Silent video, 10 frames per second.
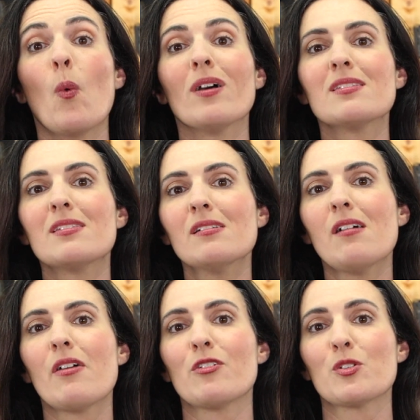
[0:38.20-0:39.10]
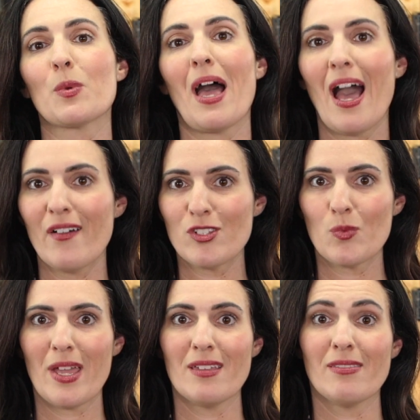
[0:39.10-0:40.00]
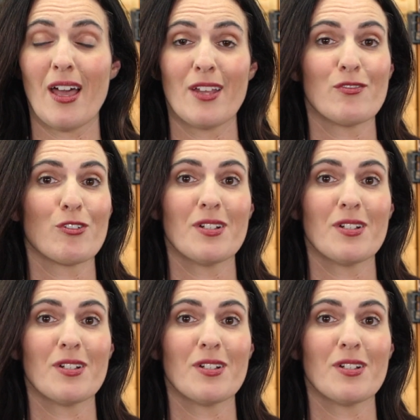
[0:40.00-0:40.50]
while still others will have to wait in line for a